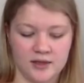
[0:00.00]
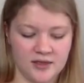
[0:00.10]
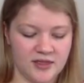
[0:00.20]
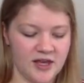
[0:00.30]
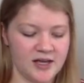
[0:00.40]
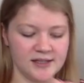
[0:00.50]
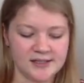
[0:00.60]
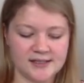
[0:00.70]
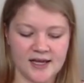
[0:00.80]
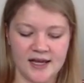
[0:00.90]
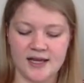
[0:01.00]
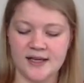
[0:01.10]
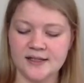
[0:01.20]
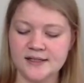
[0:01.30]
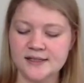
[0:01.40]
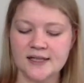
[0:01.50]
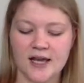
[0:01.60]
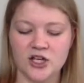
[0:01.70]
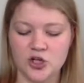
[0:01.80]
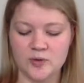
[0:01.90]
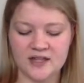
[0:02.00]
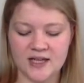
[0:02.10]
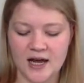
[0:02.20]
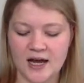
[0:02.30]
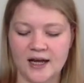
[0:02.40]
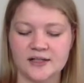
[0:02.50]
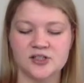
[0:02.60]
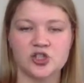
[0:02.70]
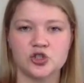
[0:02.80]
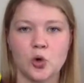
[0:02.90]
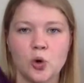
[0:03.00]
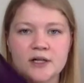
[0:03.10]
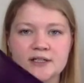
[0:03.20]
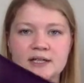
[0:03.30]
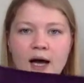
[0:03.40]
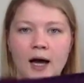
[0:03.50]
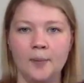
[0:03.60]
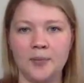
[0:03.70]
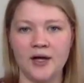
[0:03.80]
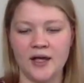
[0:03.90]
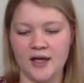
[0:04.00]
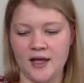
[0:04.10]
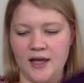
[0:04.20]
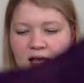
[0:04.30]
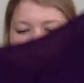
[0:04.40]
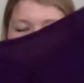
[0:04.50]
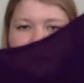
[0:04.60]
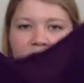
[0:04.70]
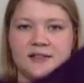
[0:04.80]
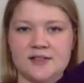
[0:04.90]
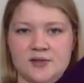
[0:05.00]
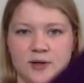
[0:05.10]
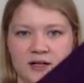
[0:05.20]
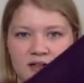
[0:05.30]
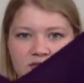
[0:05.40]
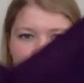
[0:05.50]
This is a New with Tags Torrid top, and it's sort of